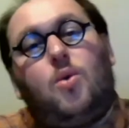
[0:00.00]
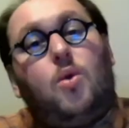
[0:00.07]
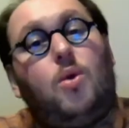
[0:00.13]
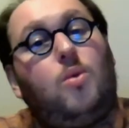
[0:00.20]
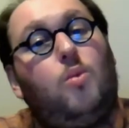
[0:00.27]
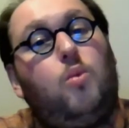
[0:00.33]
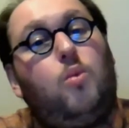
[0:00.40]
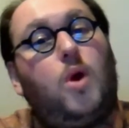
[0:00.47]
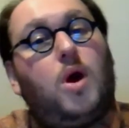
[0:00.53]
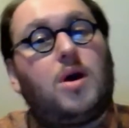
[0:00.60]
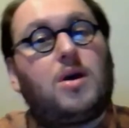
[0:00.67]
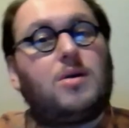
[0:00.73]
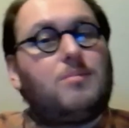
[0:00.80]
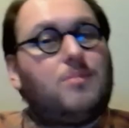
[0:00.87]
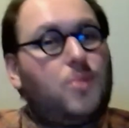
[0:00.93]
or
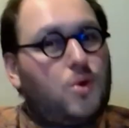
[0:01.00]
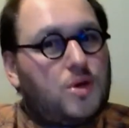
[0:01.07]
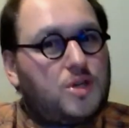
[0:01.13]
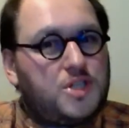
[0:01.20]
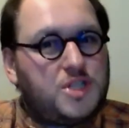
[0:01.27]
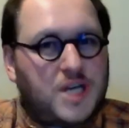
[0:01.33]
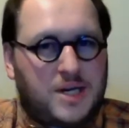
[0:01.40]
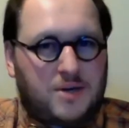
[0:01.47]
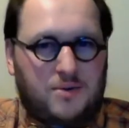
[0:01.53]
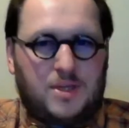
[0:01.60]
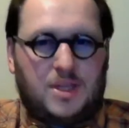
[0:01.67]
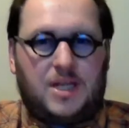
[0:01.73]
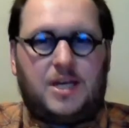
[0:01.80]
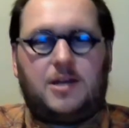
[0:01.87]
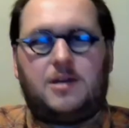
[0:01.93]
water more
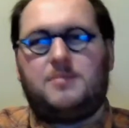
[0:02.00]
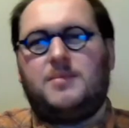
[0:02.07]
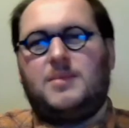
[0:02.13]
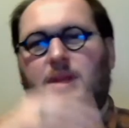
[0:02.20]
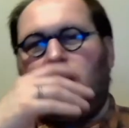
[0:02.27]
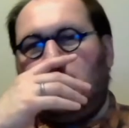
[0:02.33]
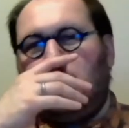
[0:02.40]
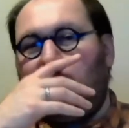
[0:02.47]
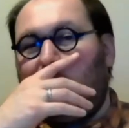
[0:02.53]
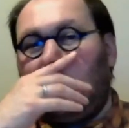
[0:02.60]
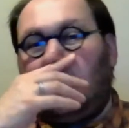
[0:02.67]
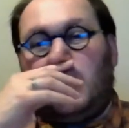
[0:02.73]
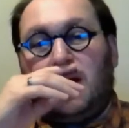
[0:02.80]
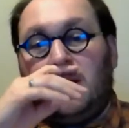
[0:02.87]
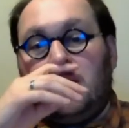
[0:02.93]
generally.
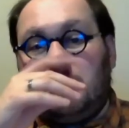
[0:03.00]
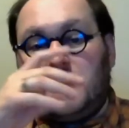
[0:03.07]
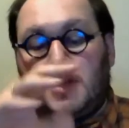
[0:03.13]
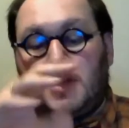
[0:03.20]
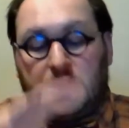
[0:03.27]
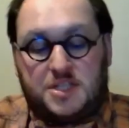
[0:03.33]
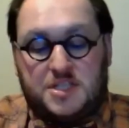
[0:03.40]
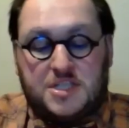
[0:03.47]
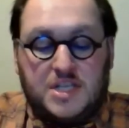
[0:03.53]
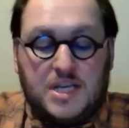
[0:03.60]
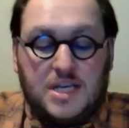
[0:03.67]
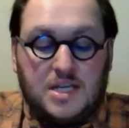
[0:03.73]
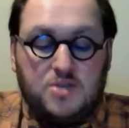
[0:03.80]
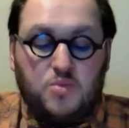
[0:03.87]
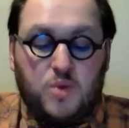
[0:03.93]
The
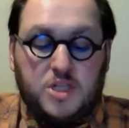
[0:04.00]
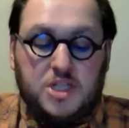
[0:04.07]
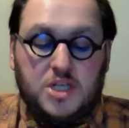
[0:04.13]
sea is what